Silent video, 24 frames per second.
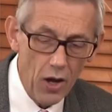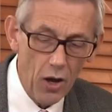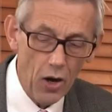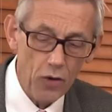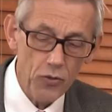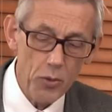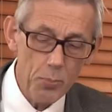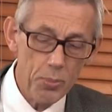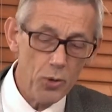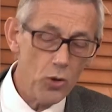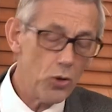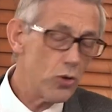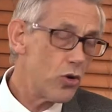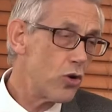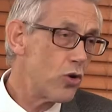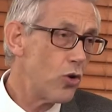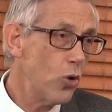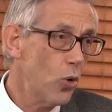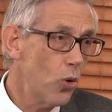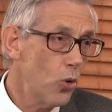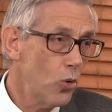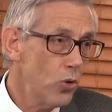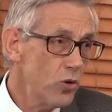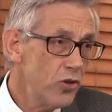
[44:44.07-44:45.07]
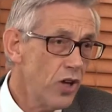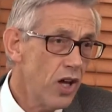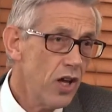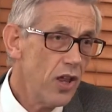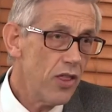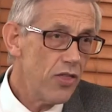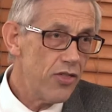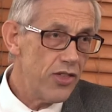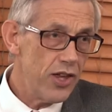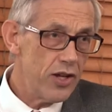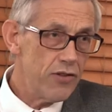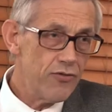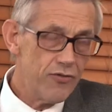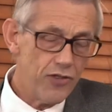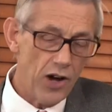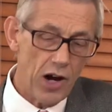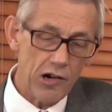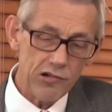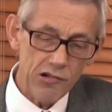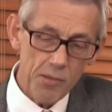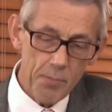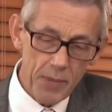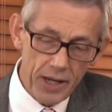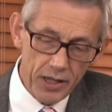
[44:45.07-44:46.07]
of a book called The
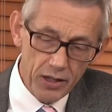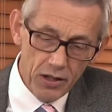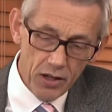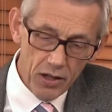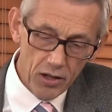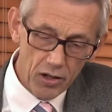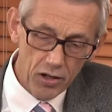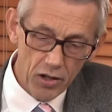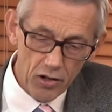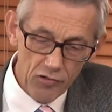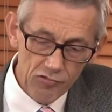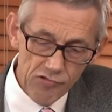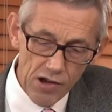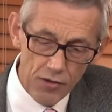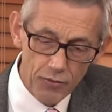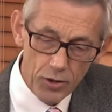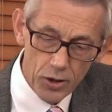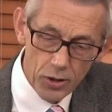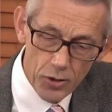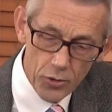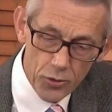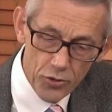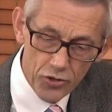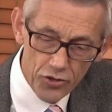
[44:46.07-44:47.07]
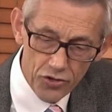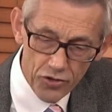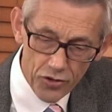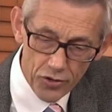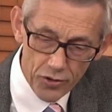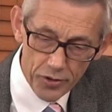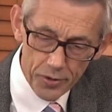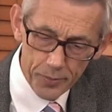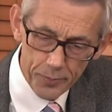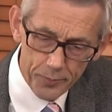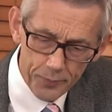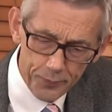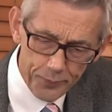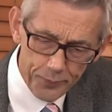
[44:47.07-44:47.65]
Environmental Revolution